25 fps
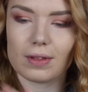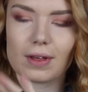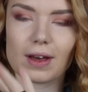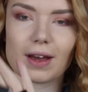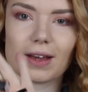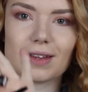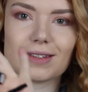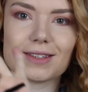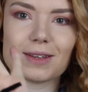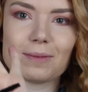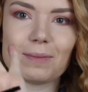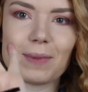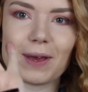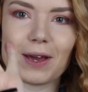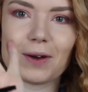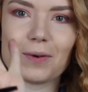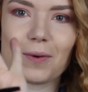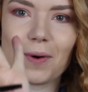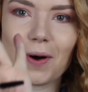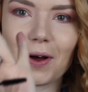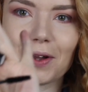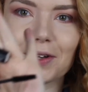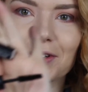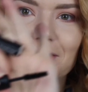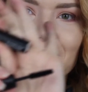That is a big
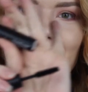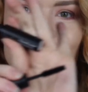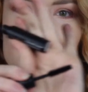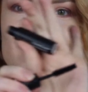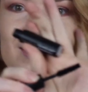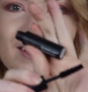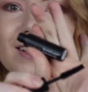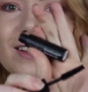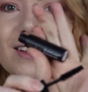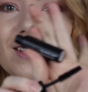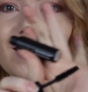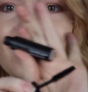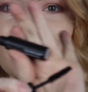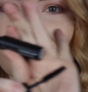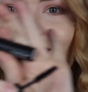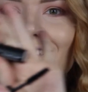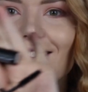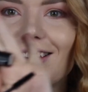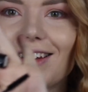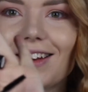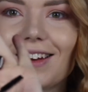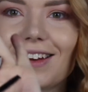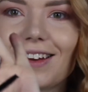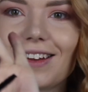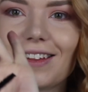wand.
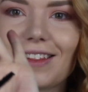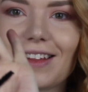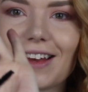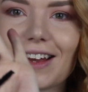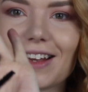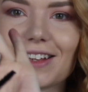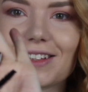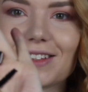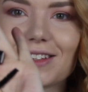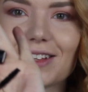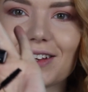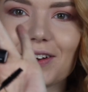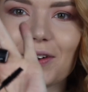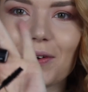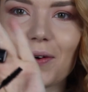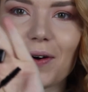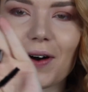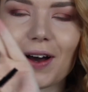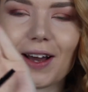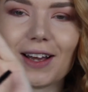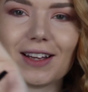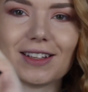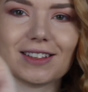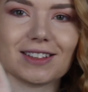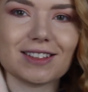That is
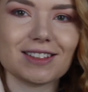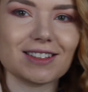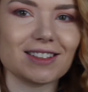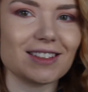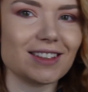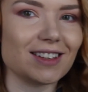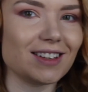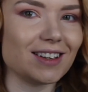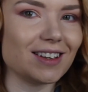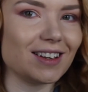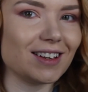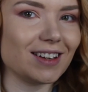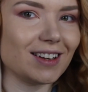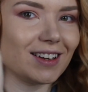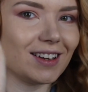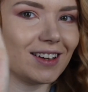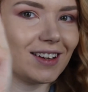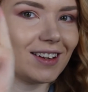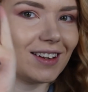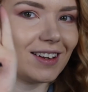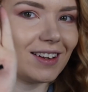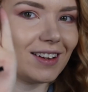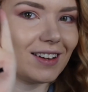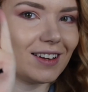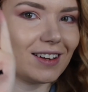quite
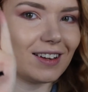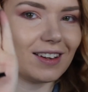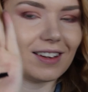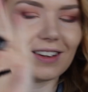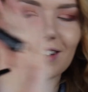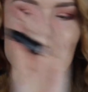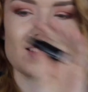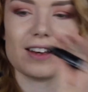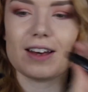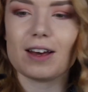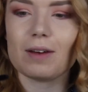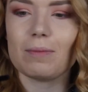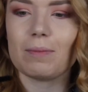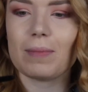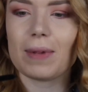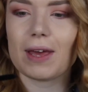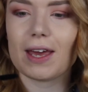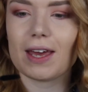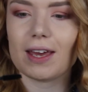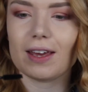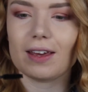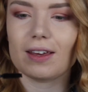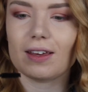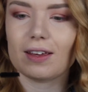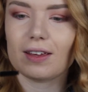a
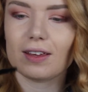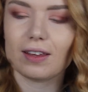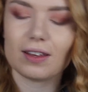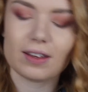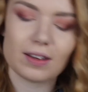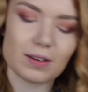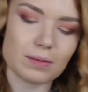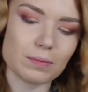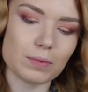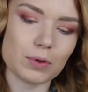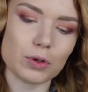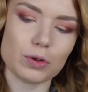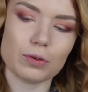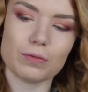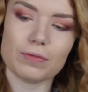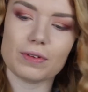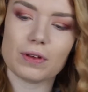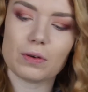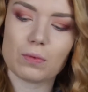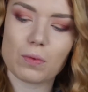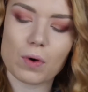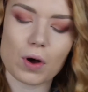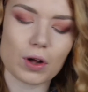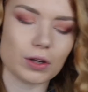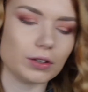big
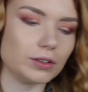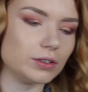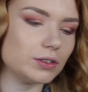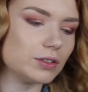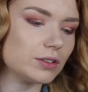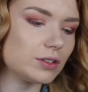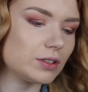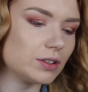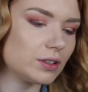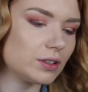poofy wand.